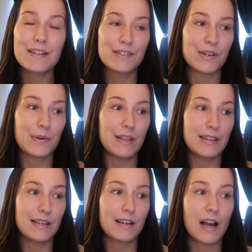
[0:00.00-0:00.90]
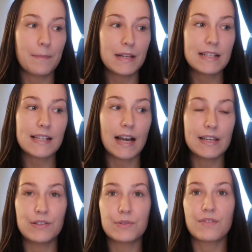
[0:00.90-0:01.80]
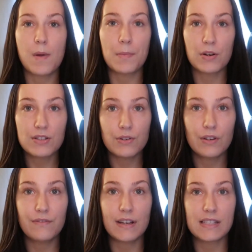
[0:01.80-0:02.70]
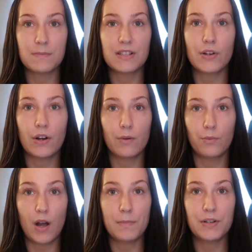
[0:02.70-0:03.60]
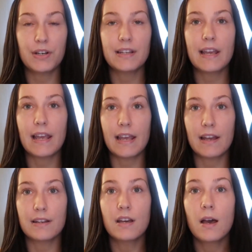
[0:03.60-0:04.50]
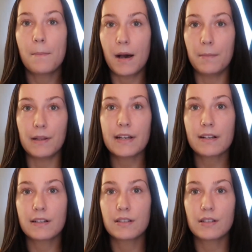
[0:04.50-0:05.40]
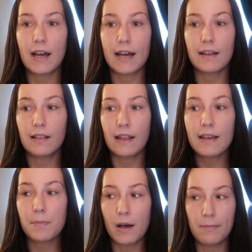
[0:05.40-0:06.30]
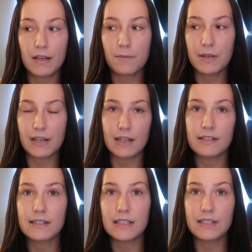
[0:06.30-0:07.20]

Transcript: So the companies I use for my personal investments are Robinhood and Public. I like Public because it